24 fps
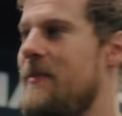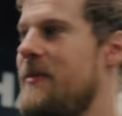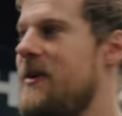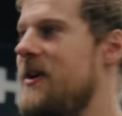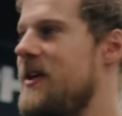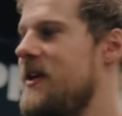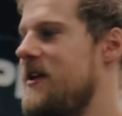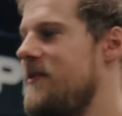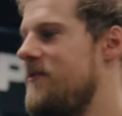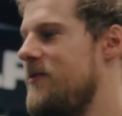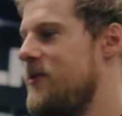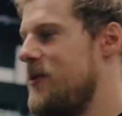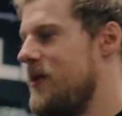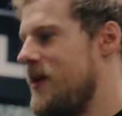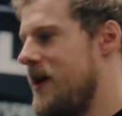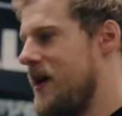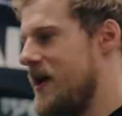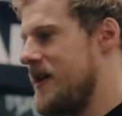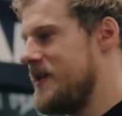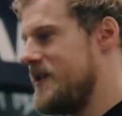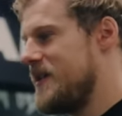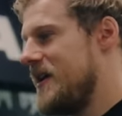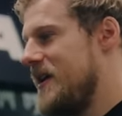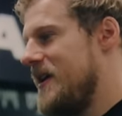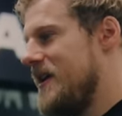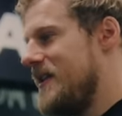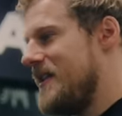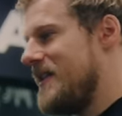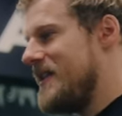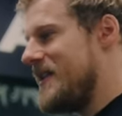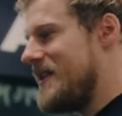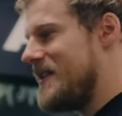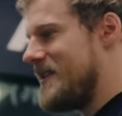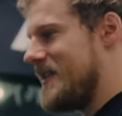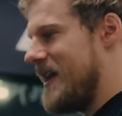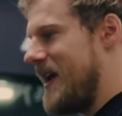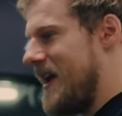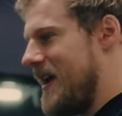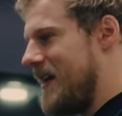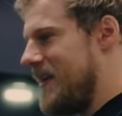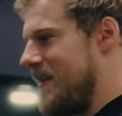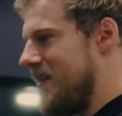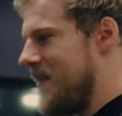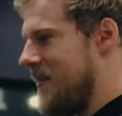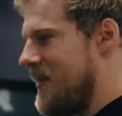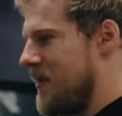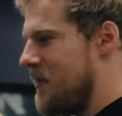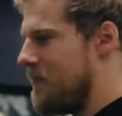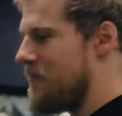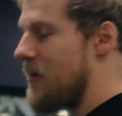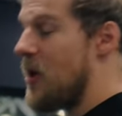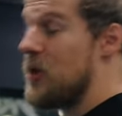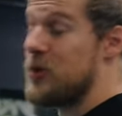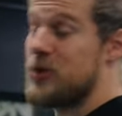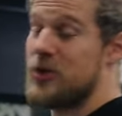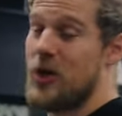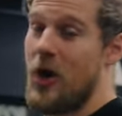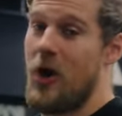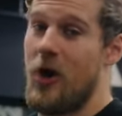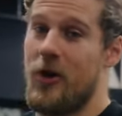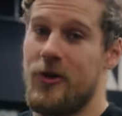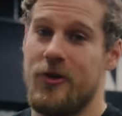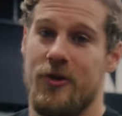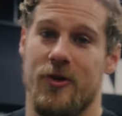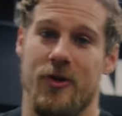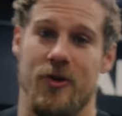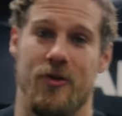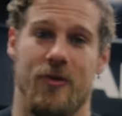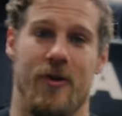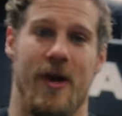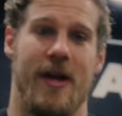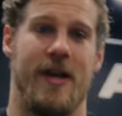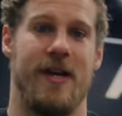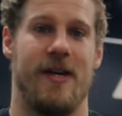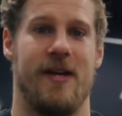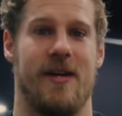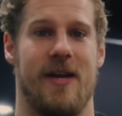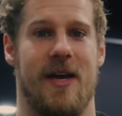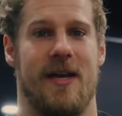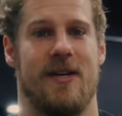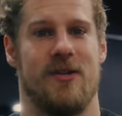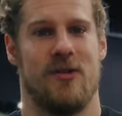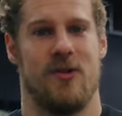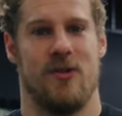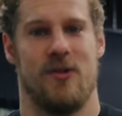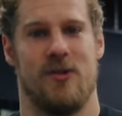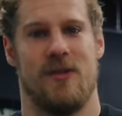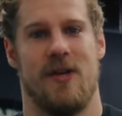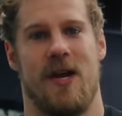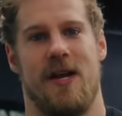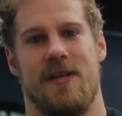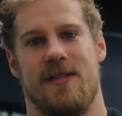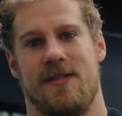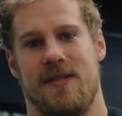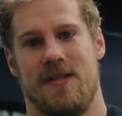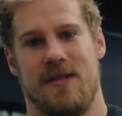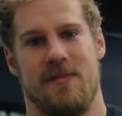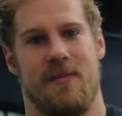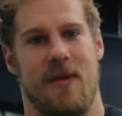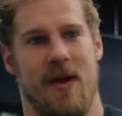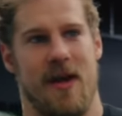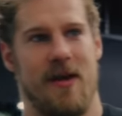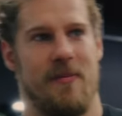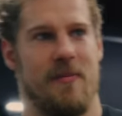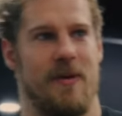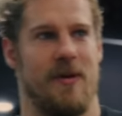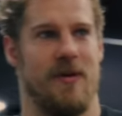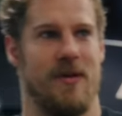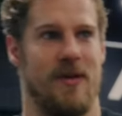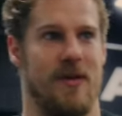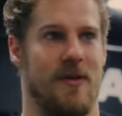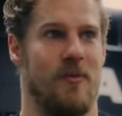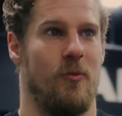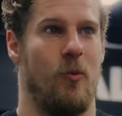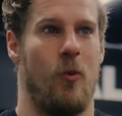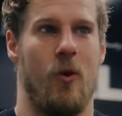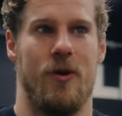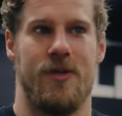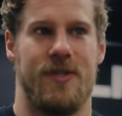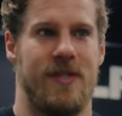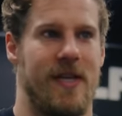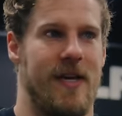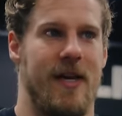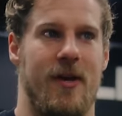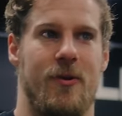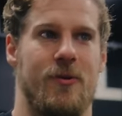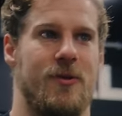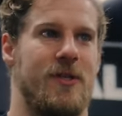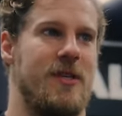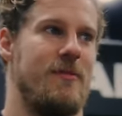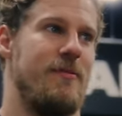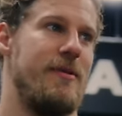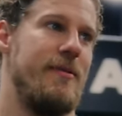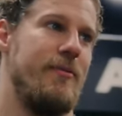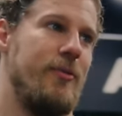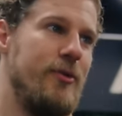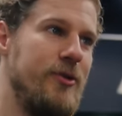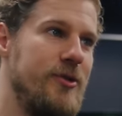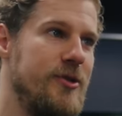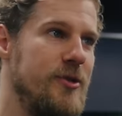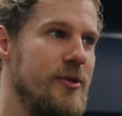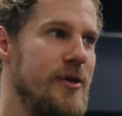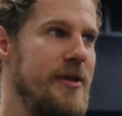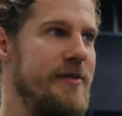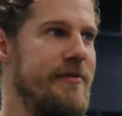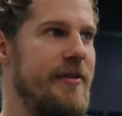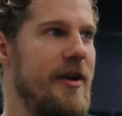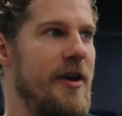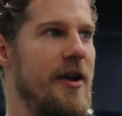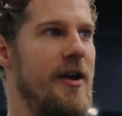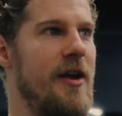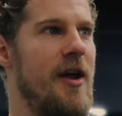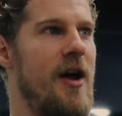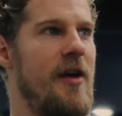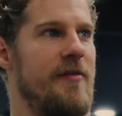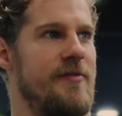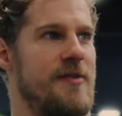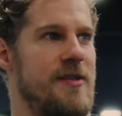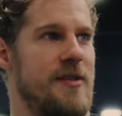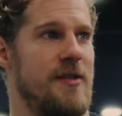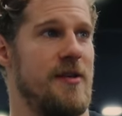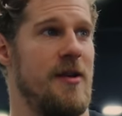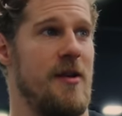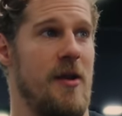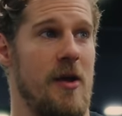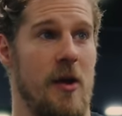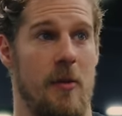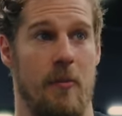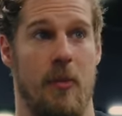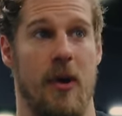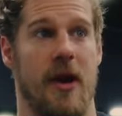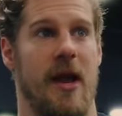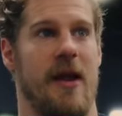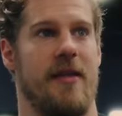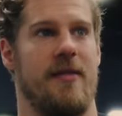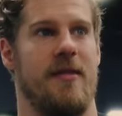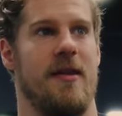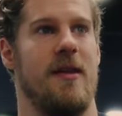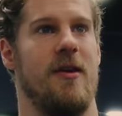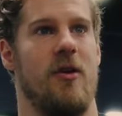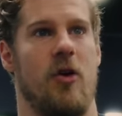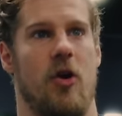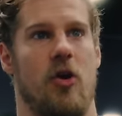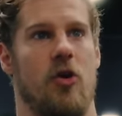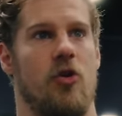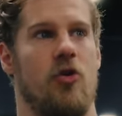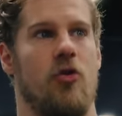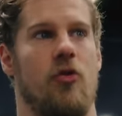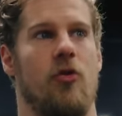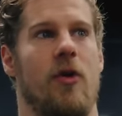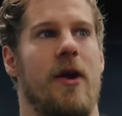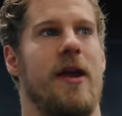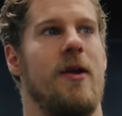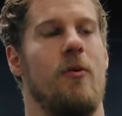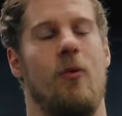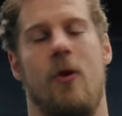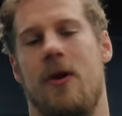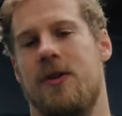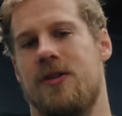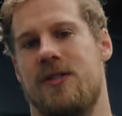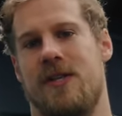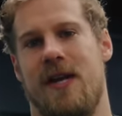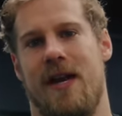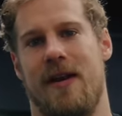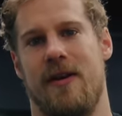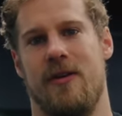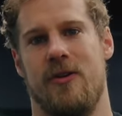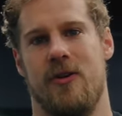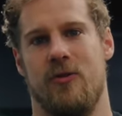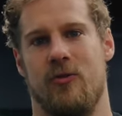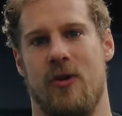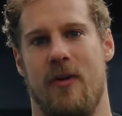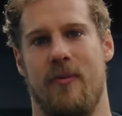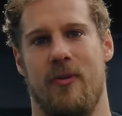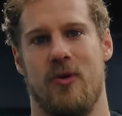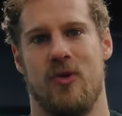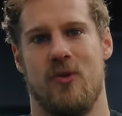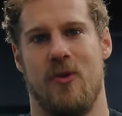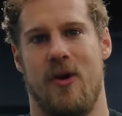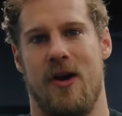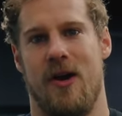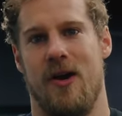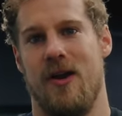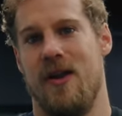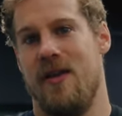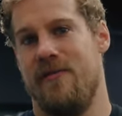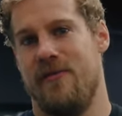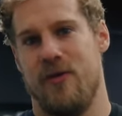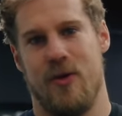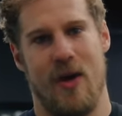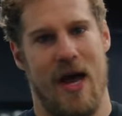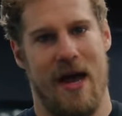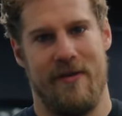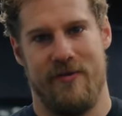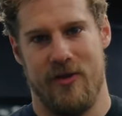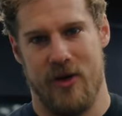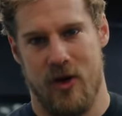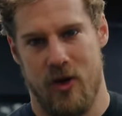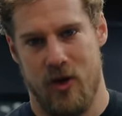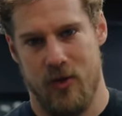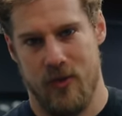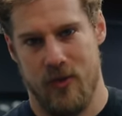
I'm going to give you guys the 10 most underrated exercises, in my opinion, ones that I don't see people doing very often, but I think are great ones to add in your repertoire if you haven't